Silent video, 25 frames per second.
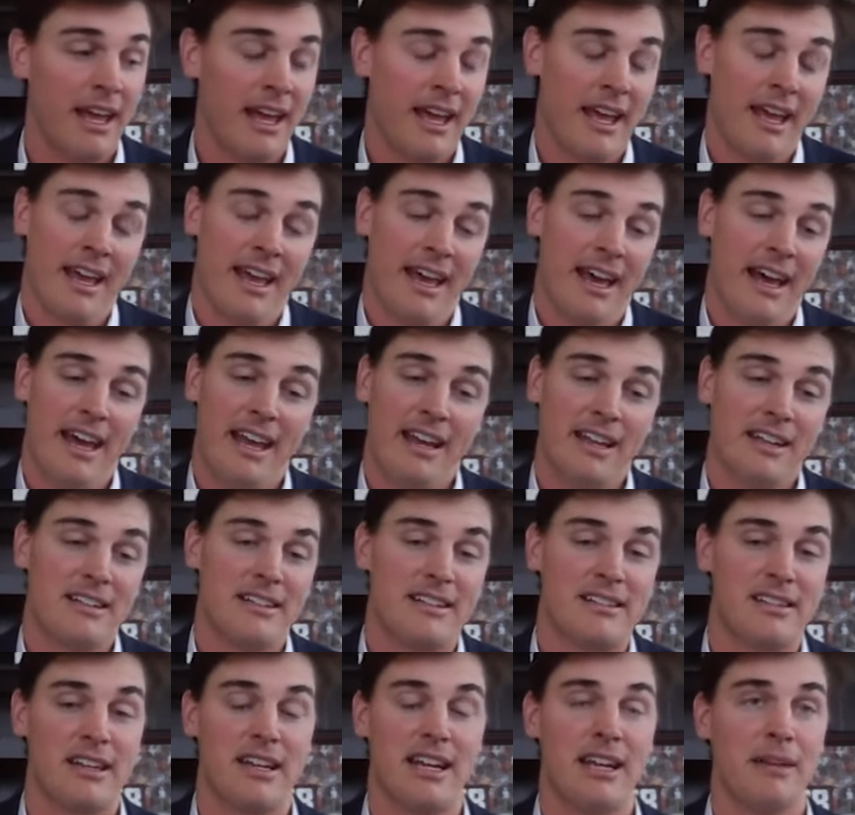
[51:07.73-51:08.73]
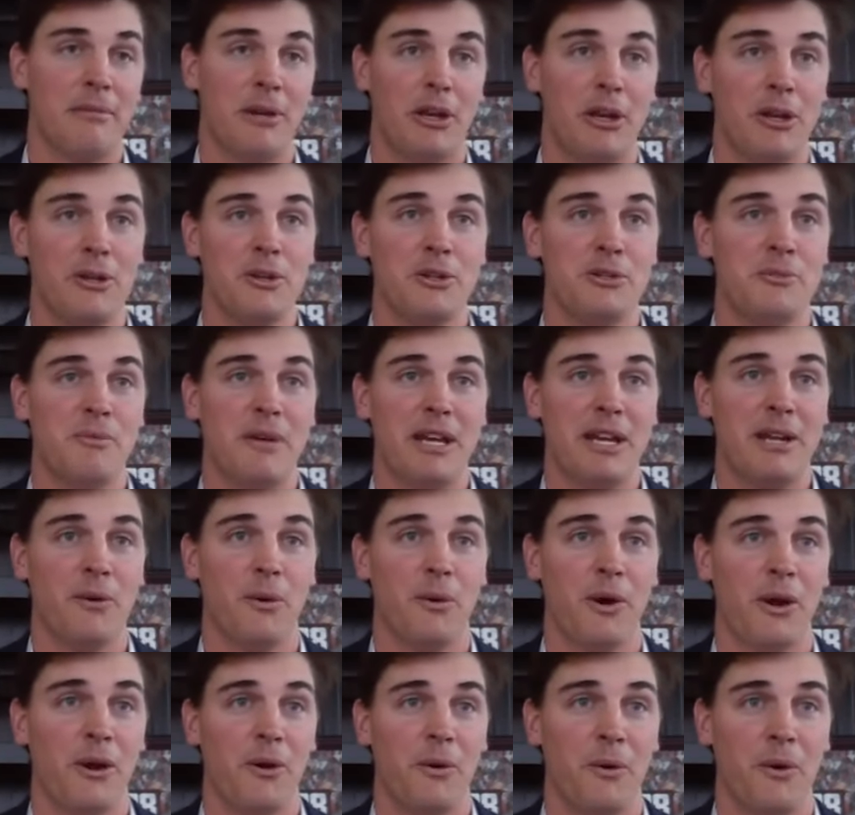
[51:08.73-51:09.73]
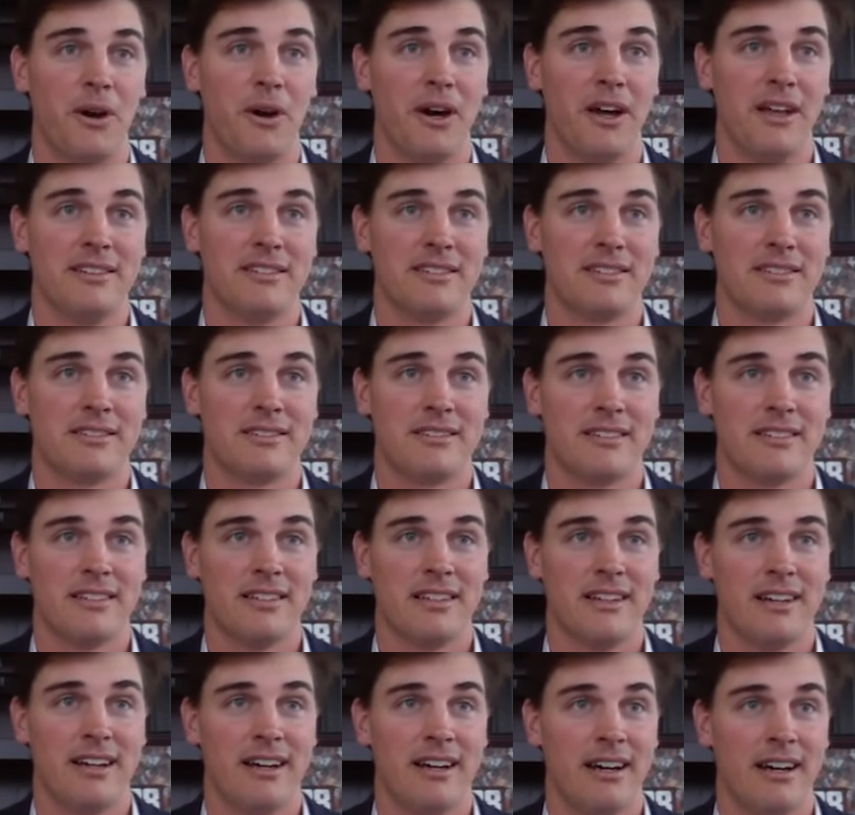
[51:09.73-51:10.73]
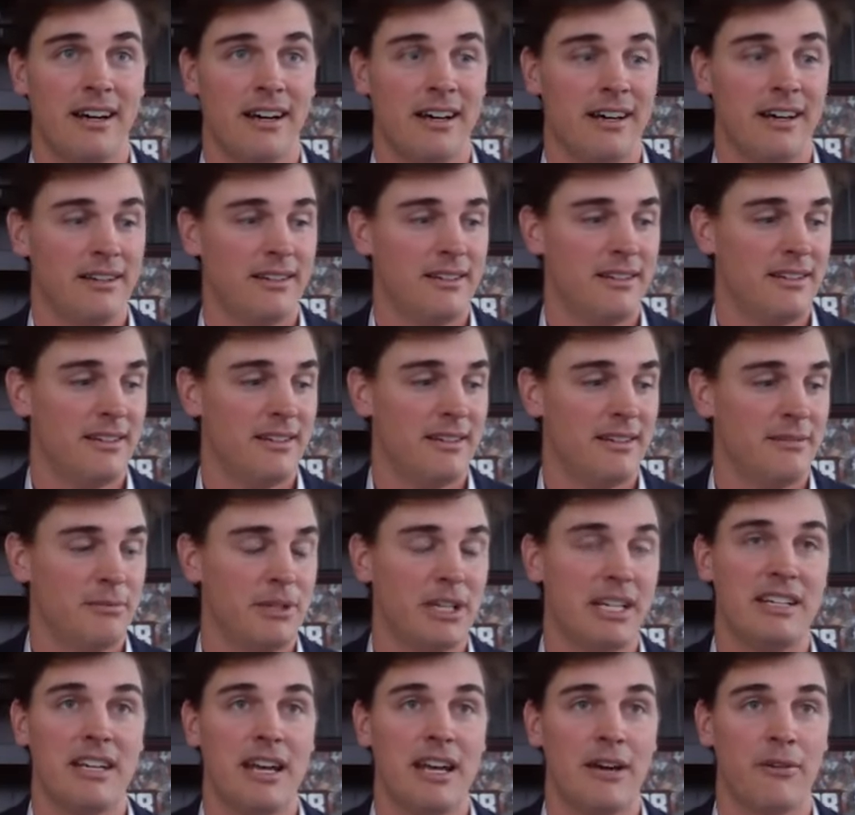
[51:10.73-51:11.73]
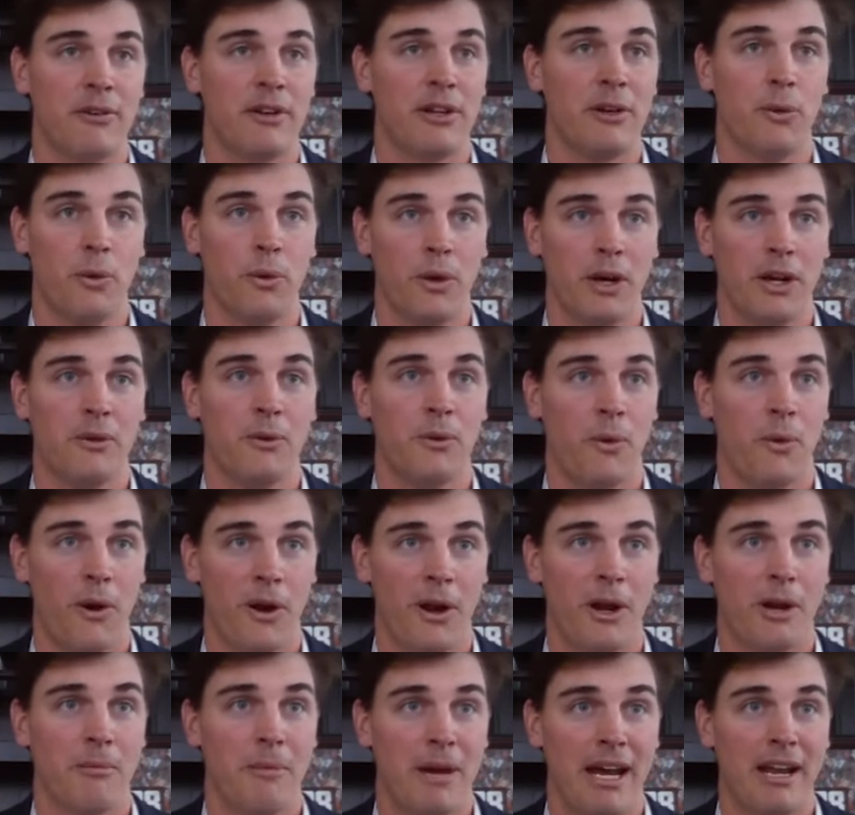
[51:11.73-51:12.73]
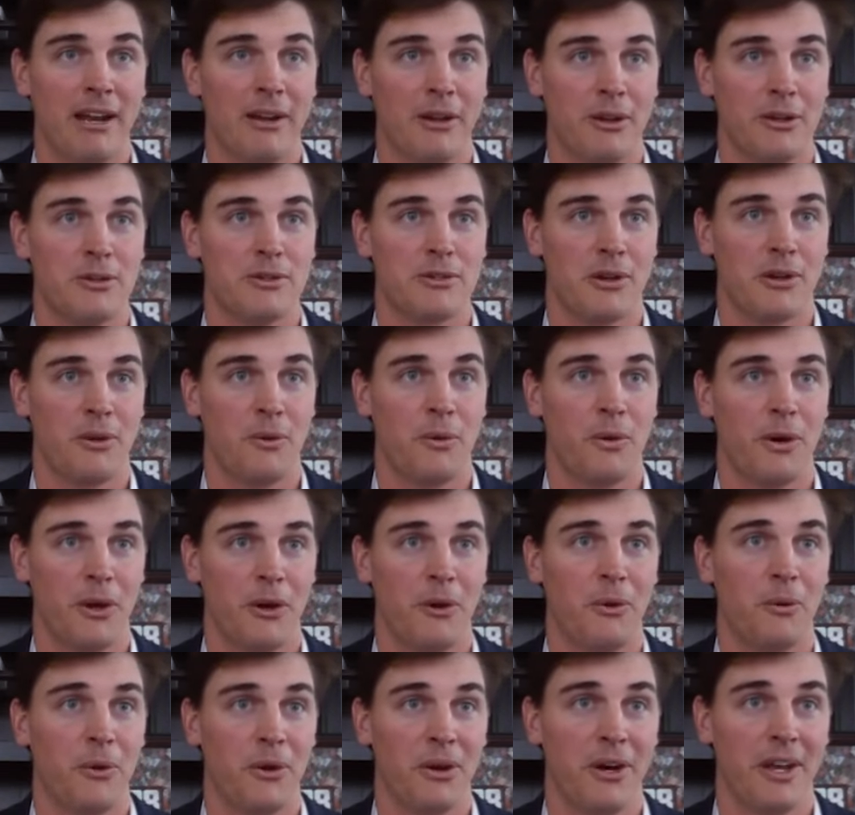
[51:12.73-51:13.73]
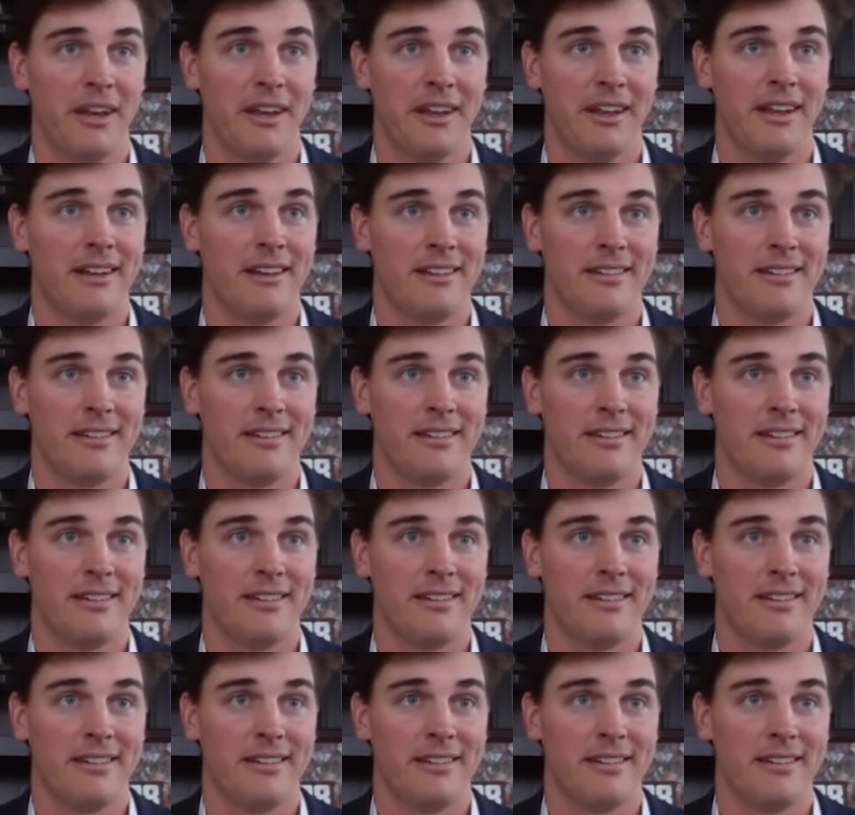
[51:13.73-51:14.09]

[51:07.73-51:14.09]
Yeah. I didn't see him lose many one on ones, uh, but he definitely wasn't worried about losing a one on one.